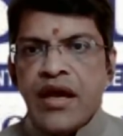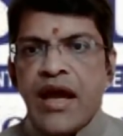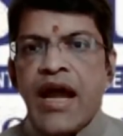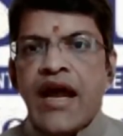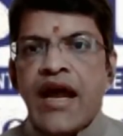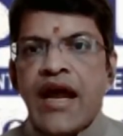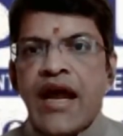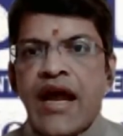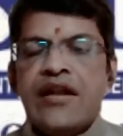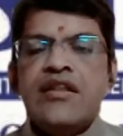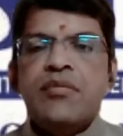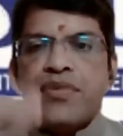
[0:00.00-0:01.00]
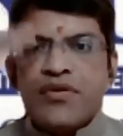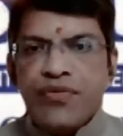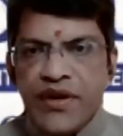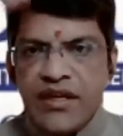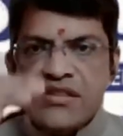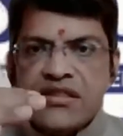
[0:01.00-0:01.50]
and the
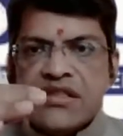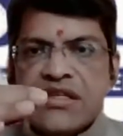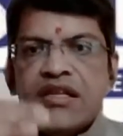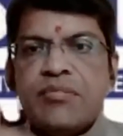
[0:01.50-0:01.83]
preference in the